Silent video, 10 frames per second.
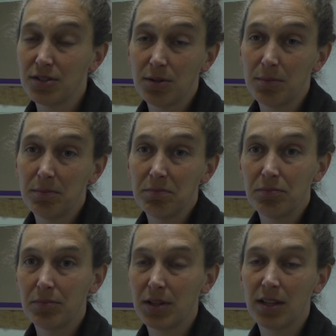So,
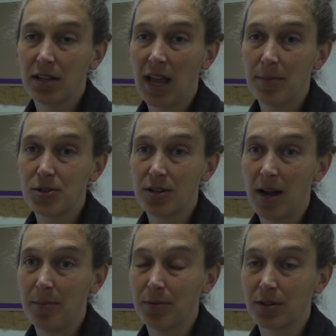but the Capture
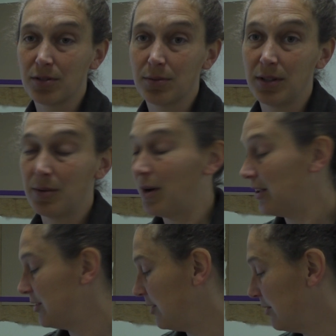app works really
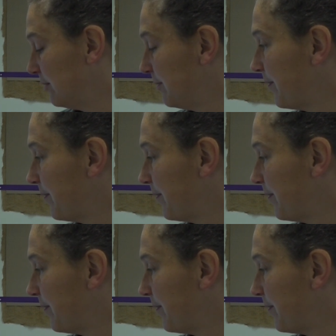well too.